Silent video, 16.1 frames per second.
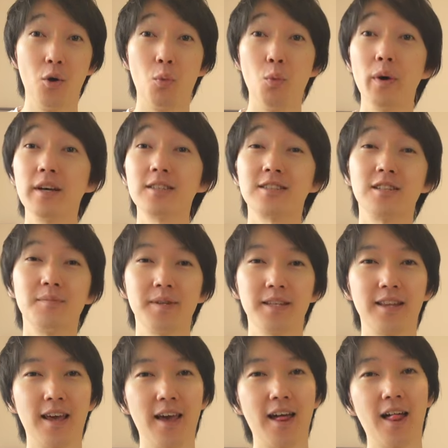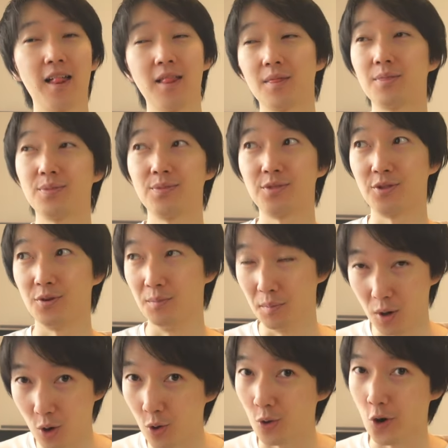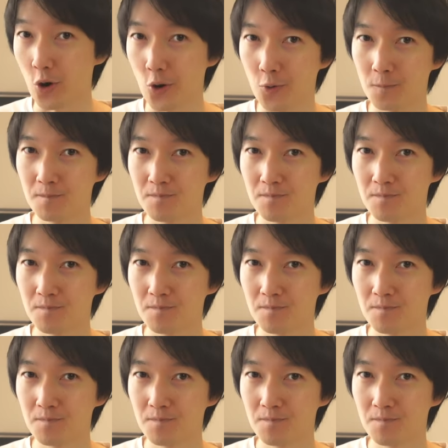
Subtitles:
will still be there tomorrow.